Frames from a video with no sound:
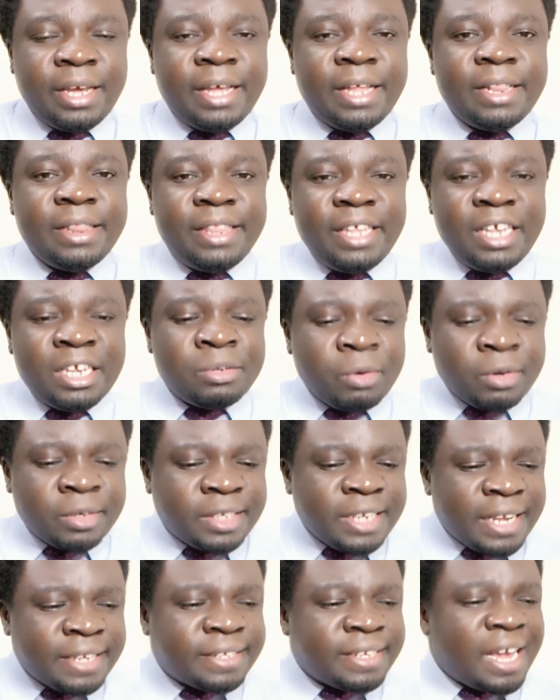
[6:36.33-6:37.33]
This was
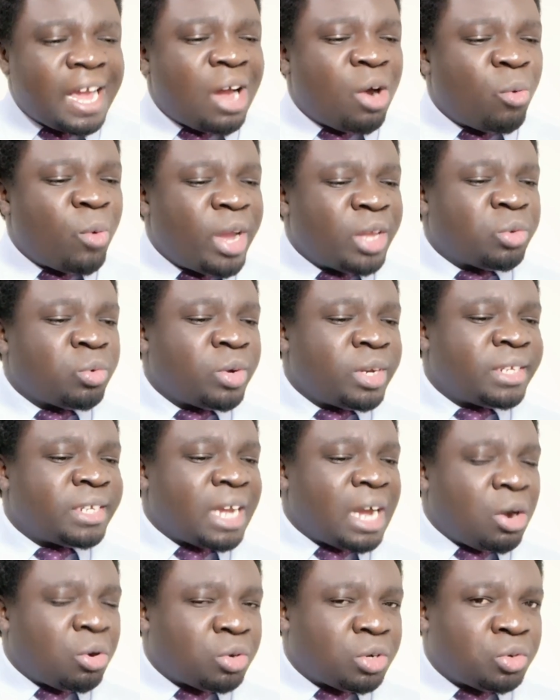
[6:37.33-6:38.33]
just a way to reach
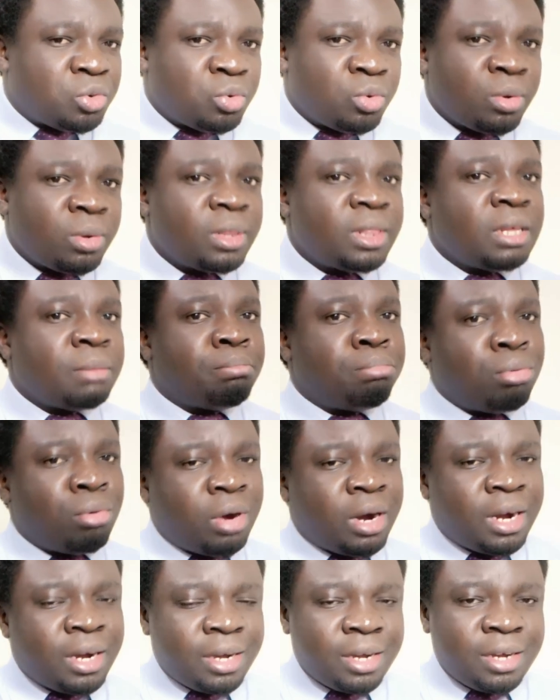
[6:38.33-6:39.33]
out to the
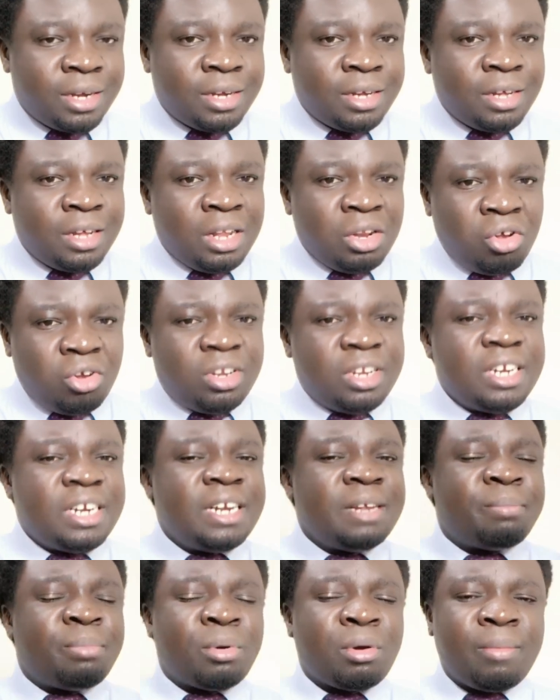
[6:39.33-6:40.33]
poor. Not
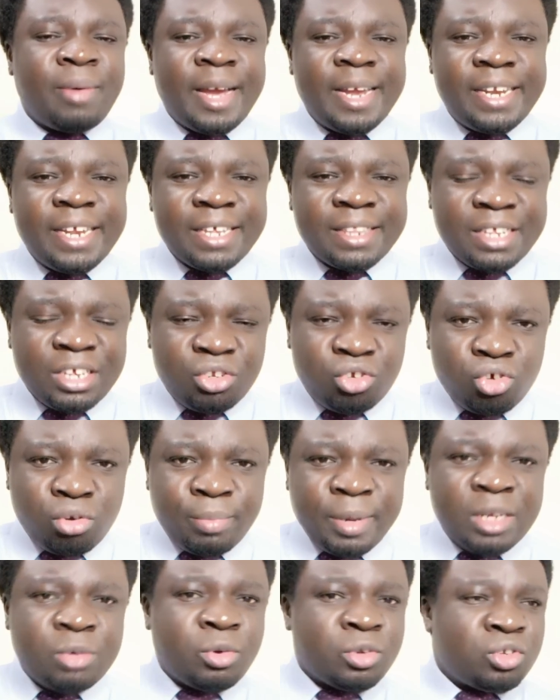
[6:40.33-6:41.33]
really providing the job.
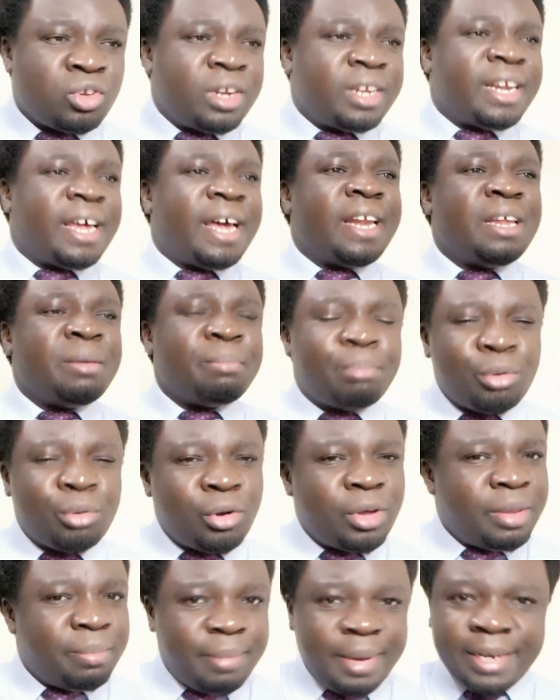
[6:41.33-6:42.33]
It was not an
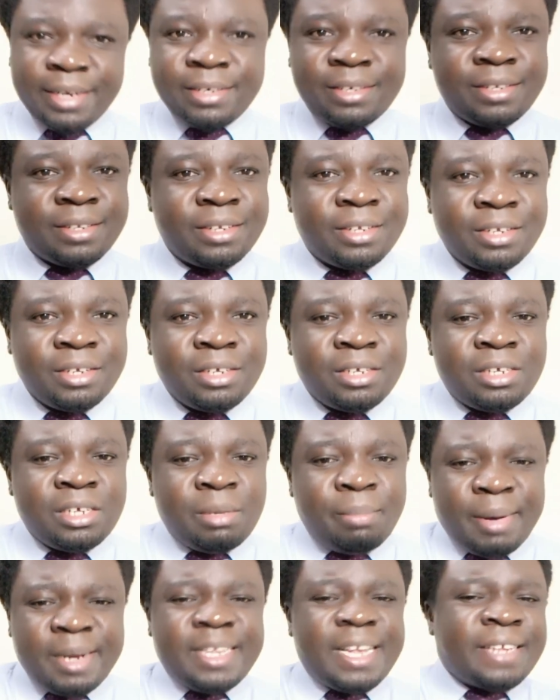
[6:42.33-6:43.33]
employment,
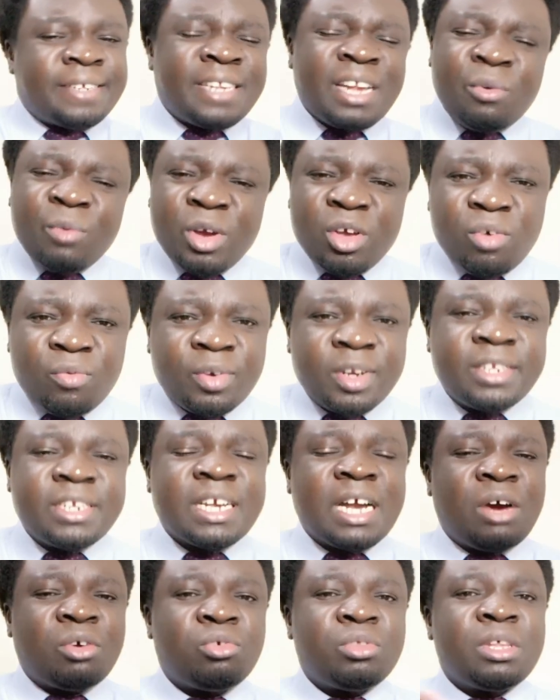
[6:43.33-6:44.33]
but just a way of
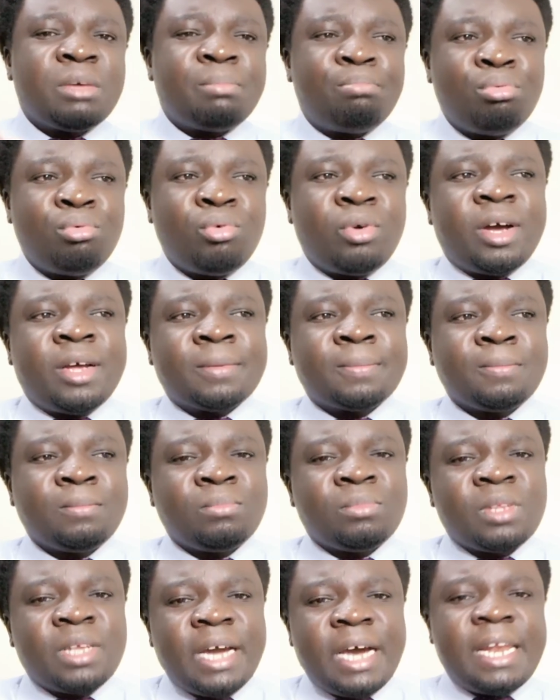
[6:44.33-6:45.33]
reaching out to the poor.
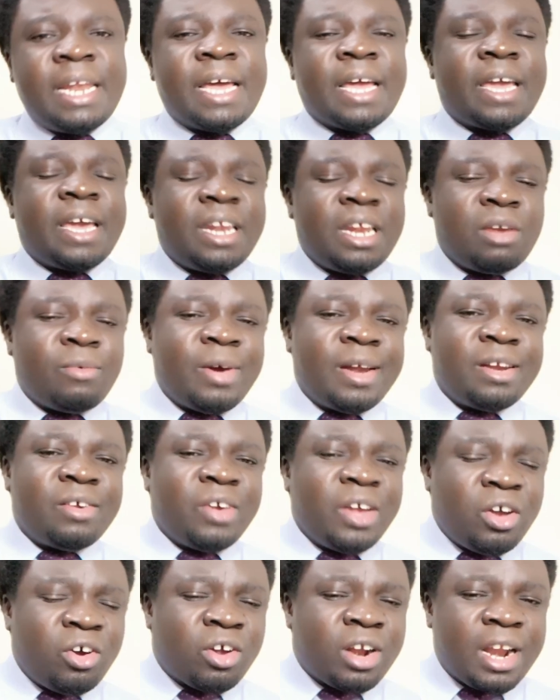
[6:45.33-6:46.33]
And again, in one
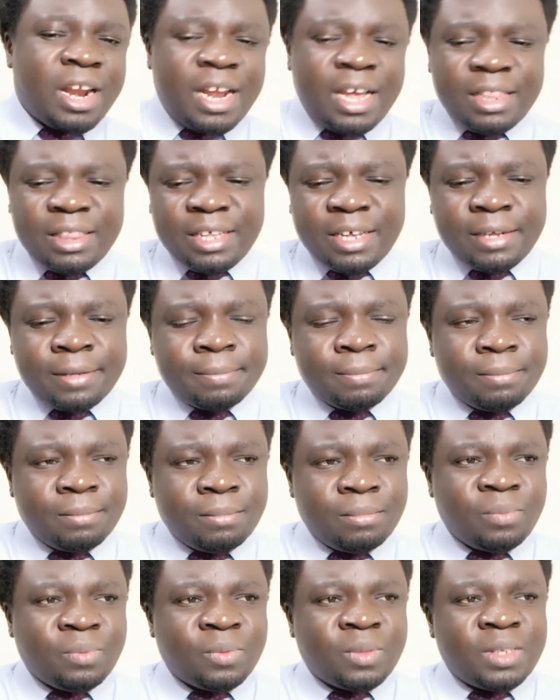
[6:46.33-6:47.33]
way or another,
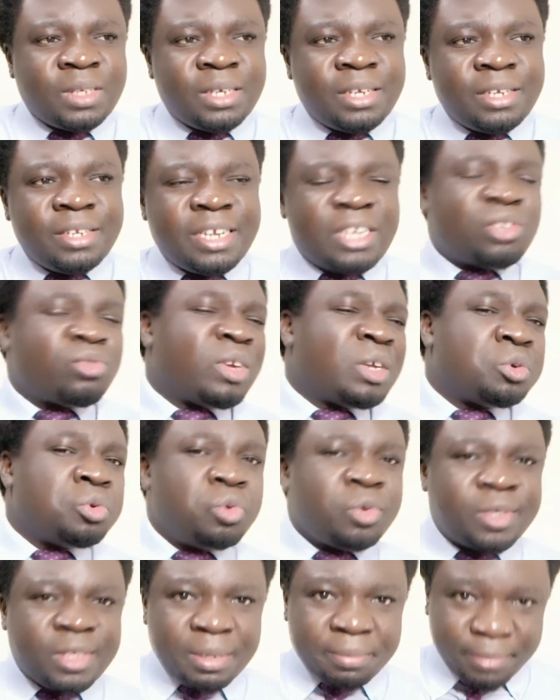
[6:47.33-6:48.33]
just try to do
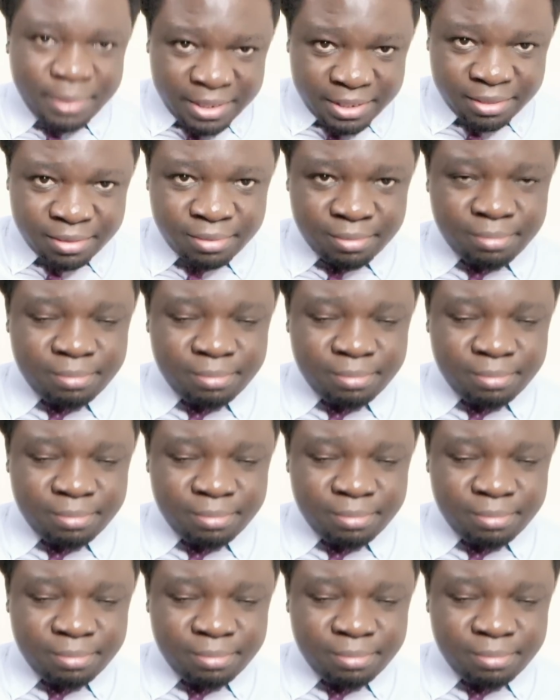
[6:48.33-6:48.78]
something,